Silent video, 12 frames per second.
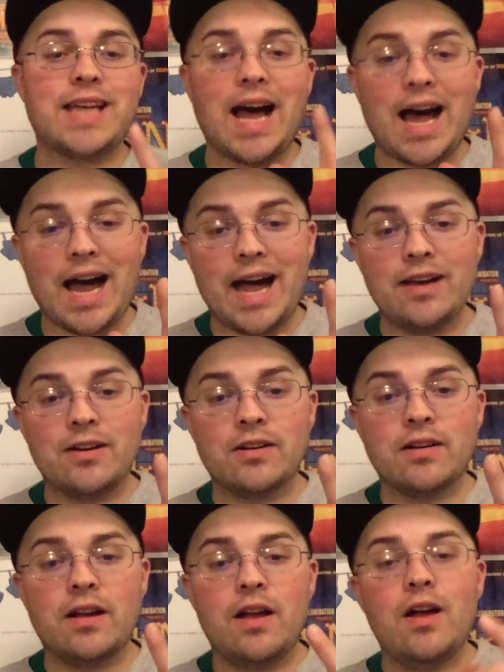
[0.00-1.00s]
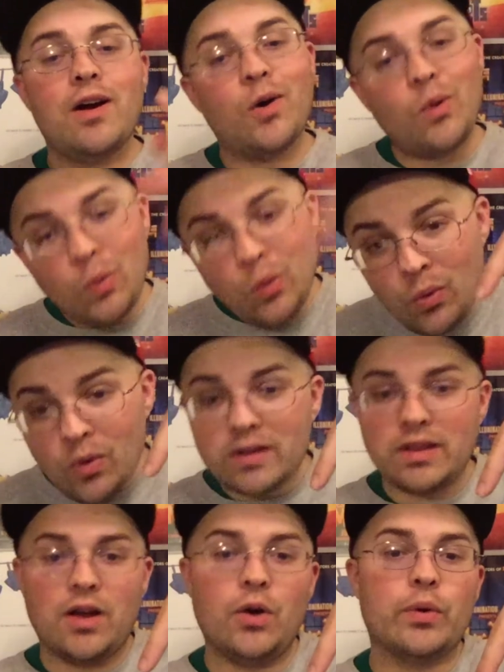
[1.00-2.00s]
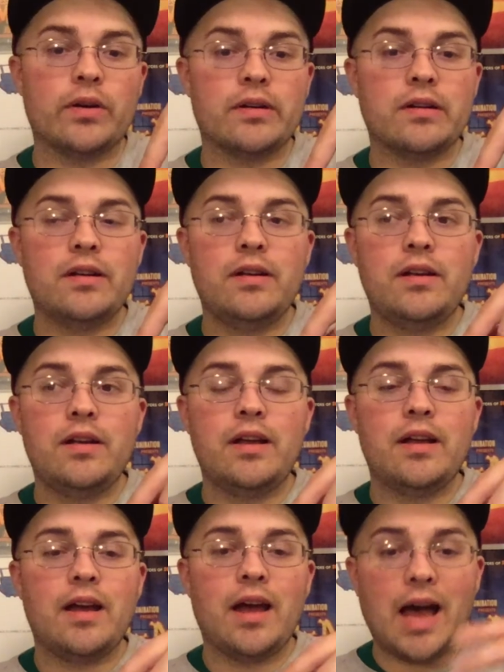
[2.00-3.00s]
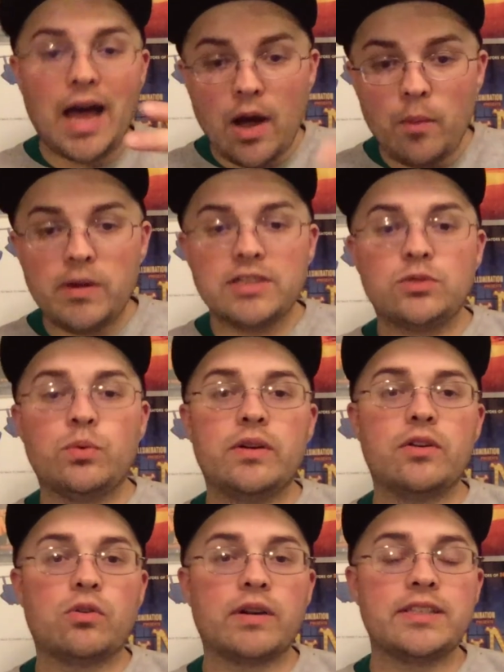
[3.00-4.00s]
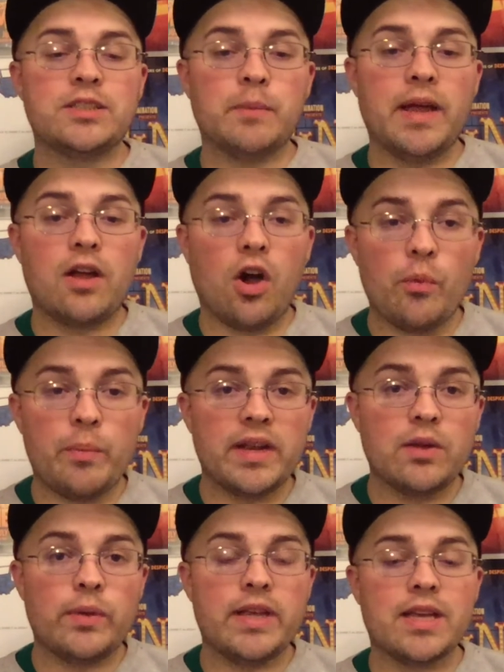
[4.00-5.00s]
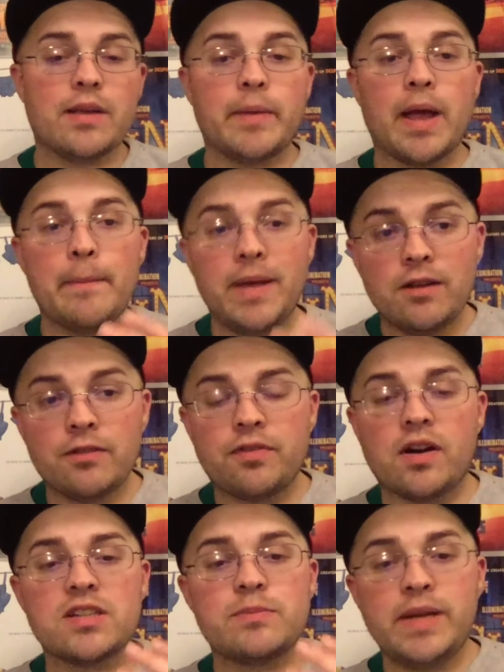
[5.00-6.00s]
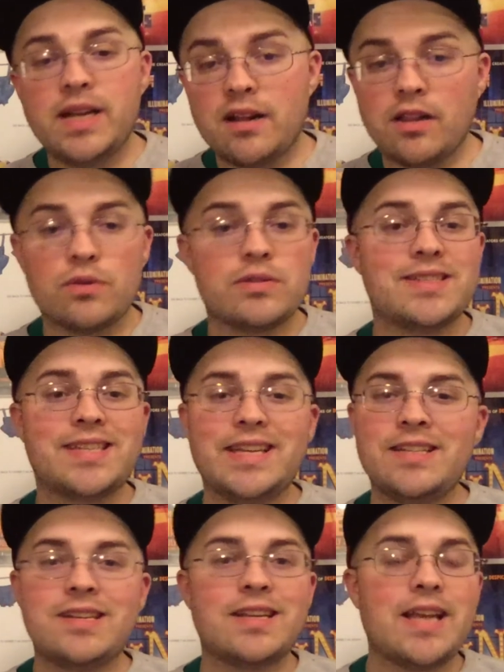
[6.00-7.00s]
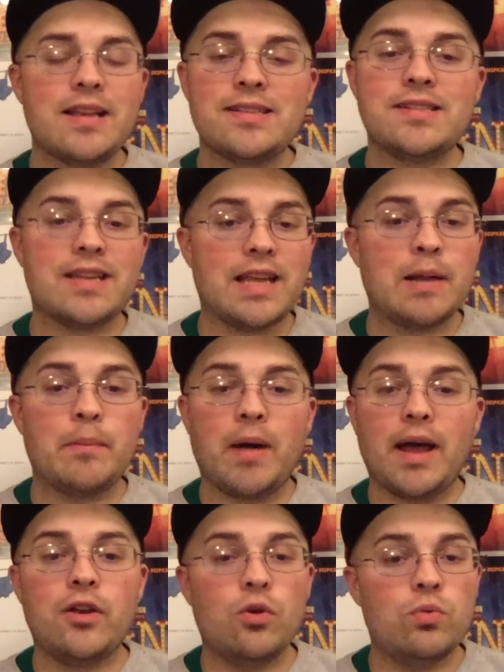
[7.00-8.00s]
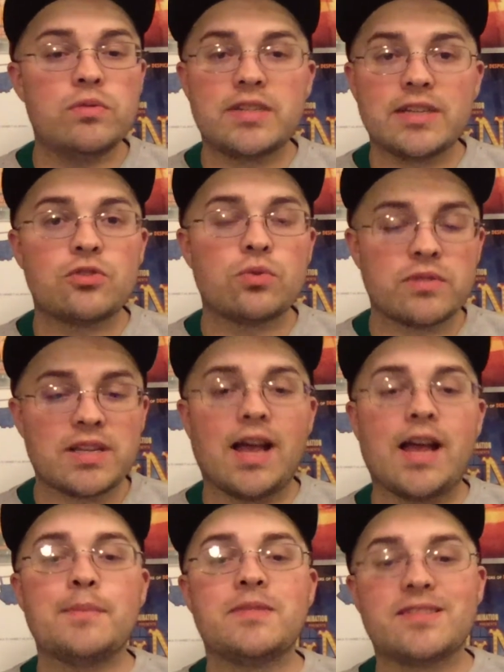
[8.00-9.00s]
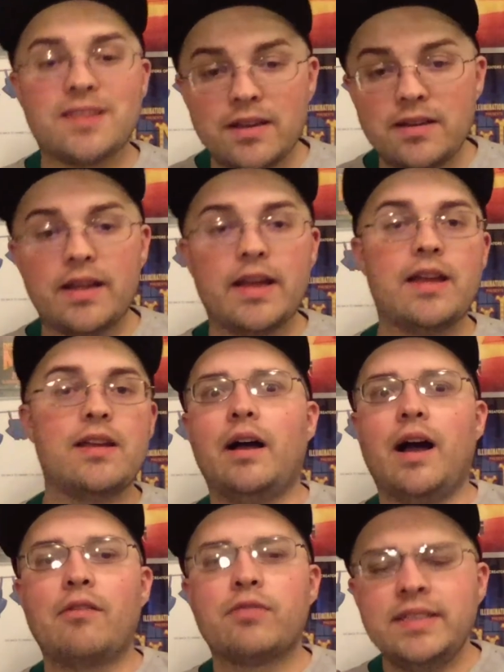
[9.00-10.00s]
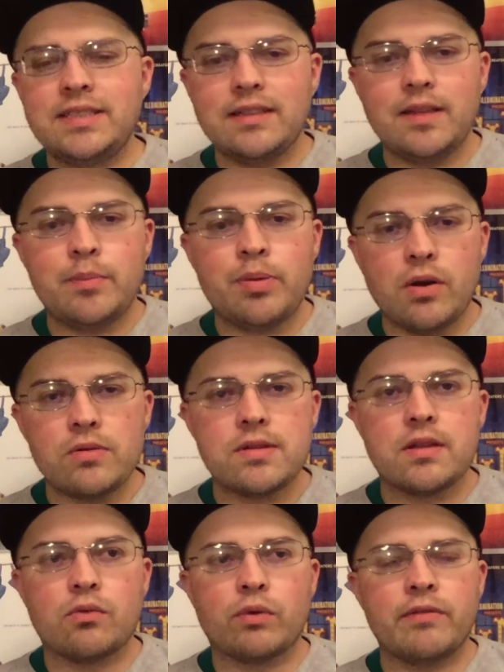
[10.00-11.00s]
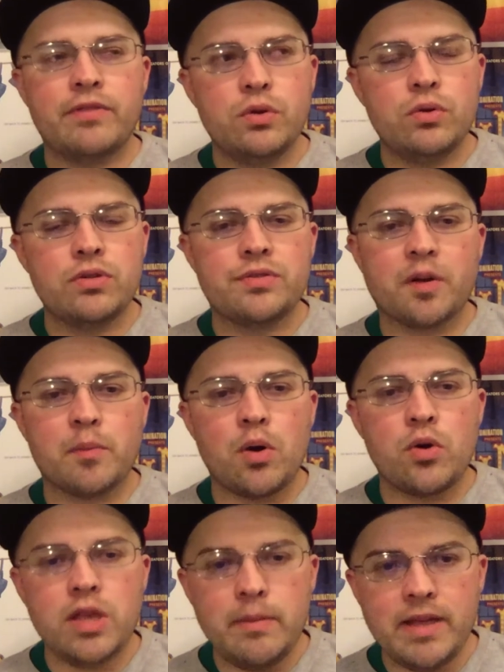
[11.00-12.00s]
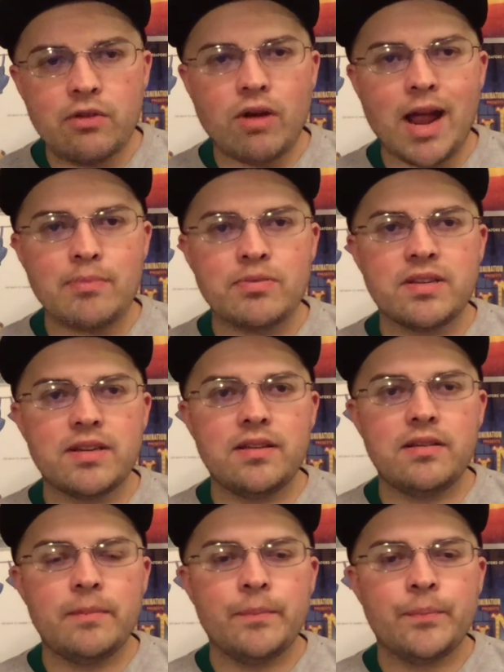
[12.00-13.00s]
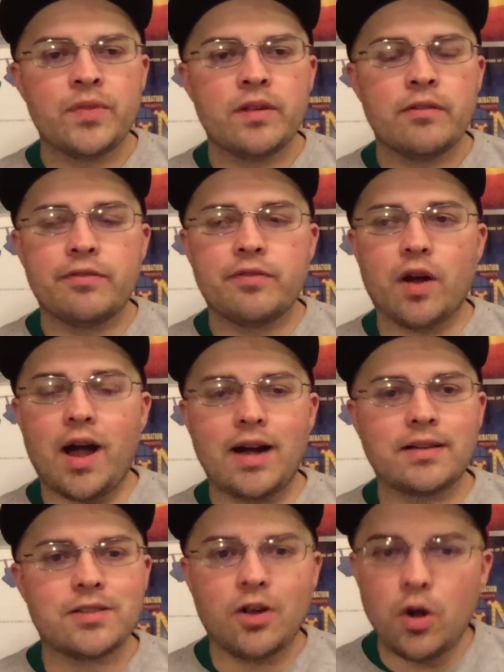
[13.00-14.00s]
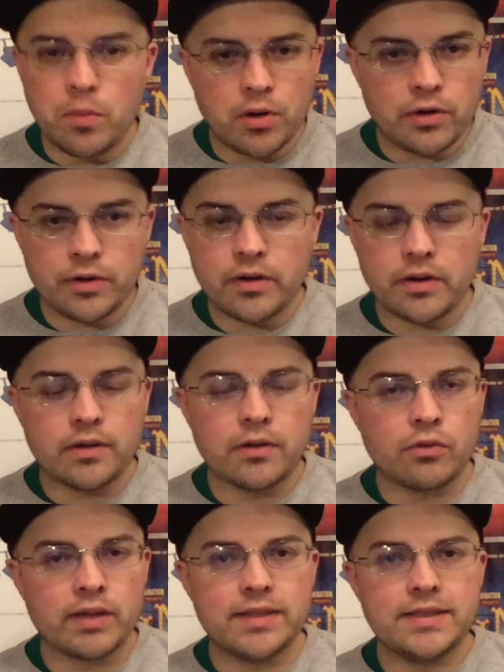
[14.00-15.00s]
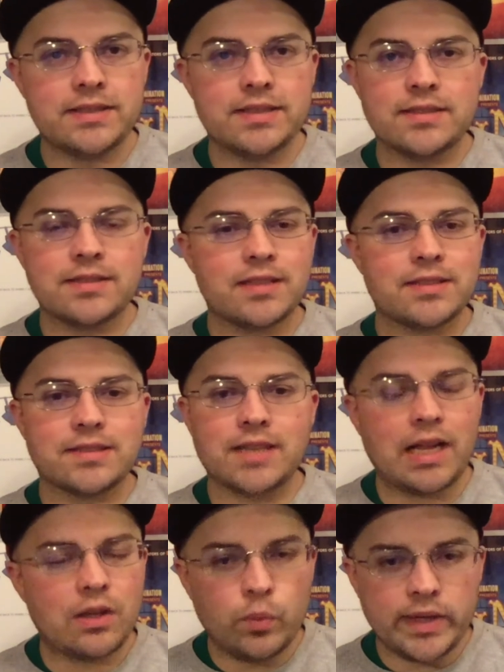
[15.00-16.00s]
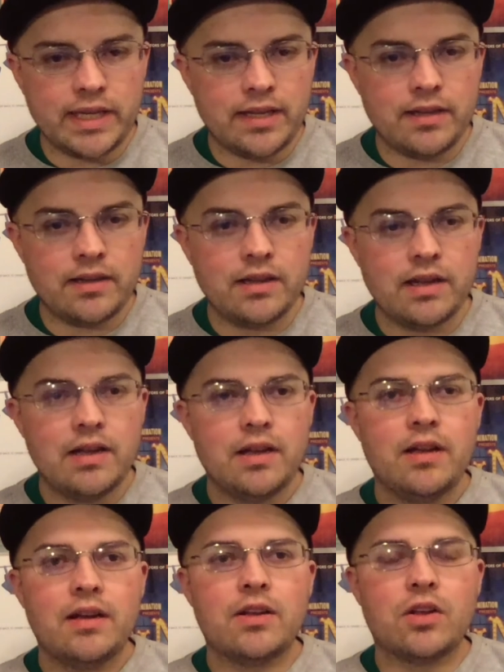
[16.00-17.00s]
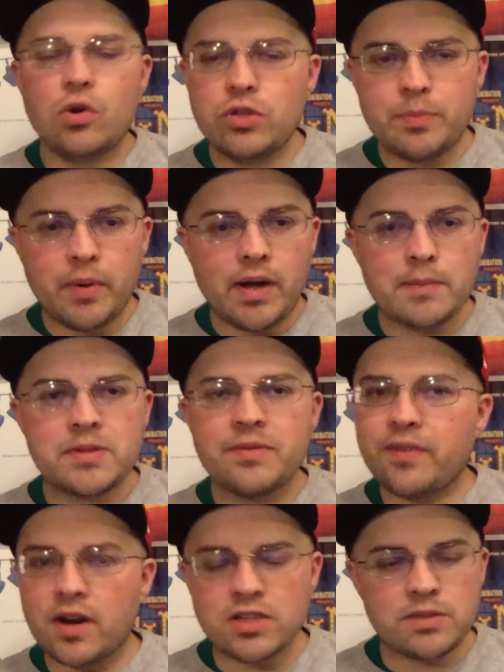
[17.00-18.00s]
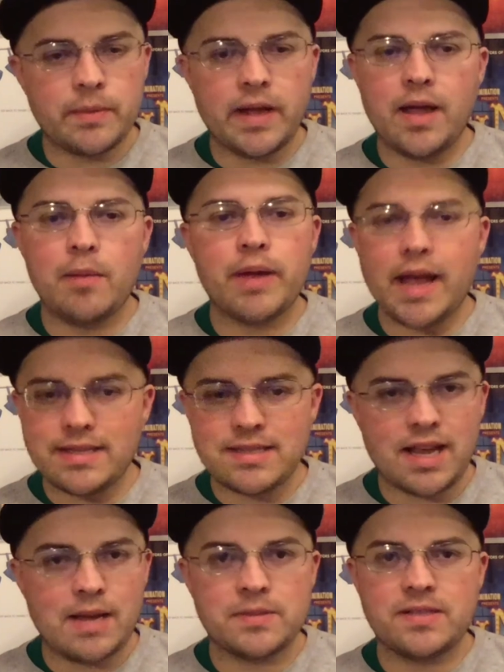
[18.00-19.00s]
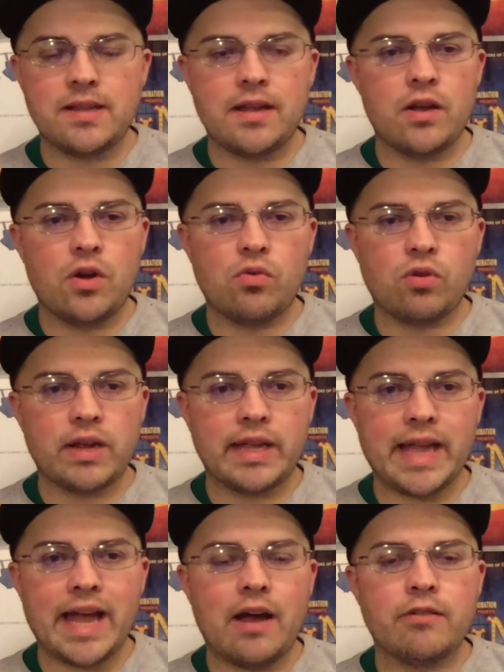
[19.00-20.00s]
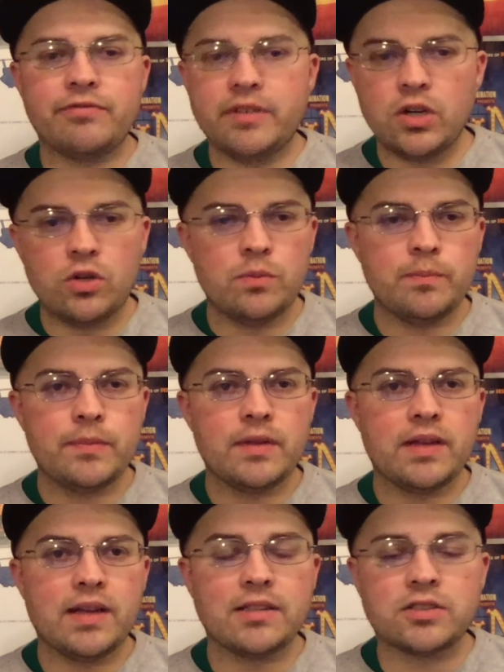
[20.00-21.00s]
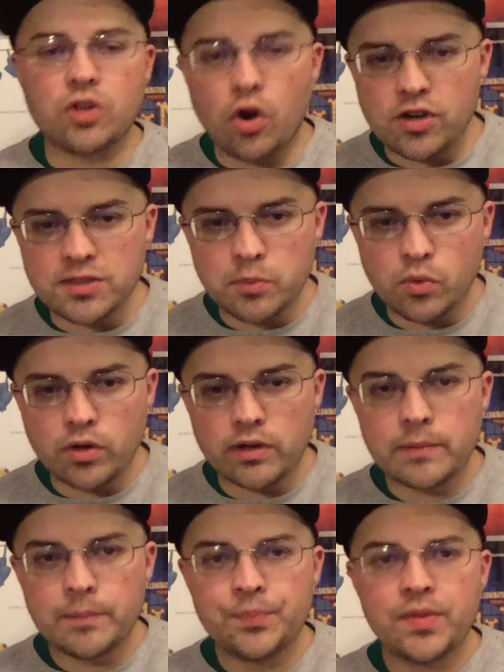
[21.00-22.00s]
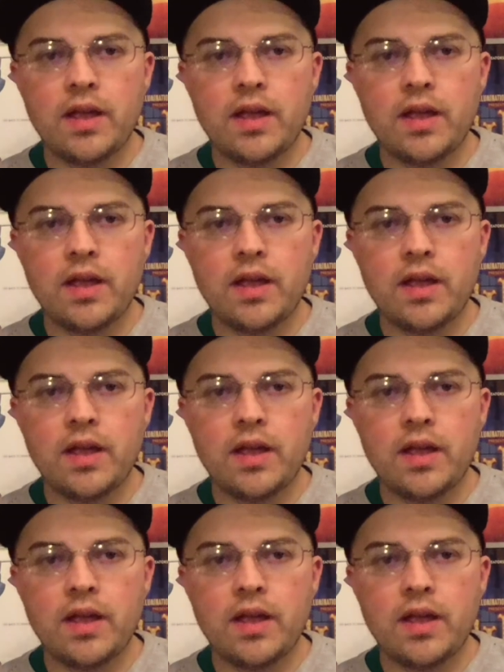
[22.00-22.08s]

higher or lower, how much will the Grinch make opening weekend, man? Be the first, be the closest. Get your guesses in by noon Central Time Sunday. I've recently posted reviews for Bohemian Rhapsody, for October releases such as Halloween, Goosebumps, First Man, Bad Times at the El Royale, Venom, and A Star is Born.